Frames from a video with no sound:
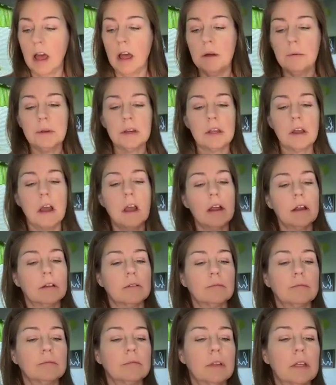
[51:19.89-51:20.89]
Oh, and a
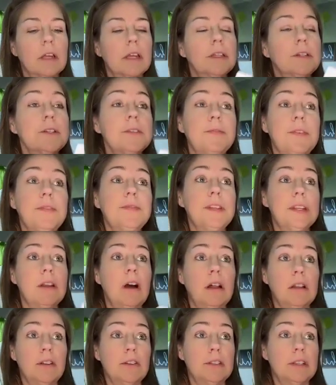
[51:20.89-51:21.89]
card. There's
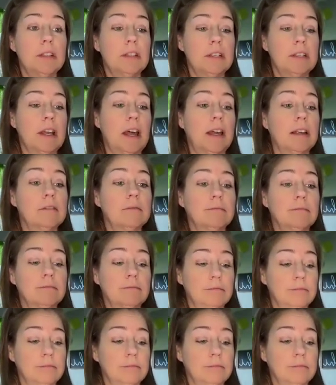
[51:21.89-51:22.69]
$50 inside.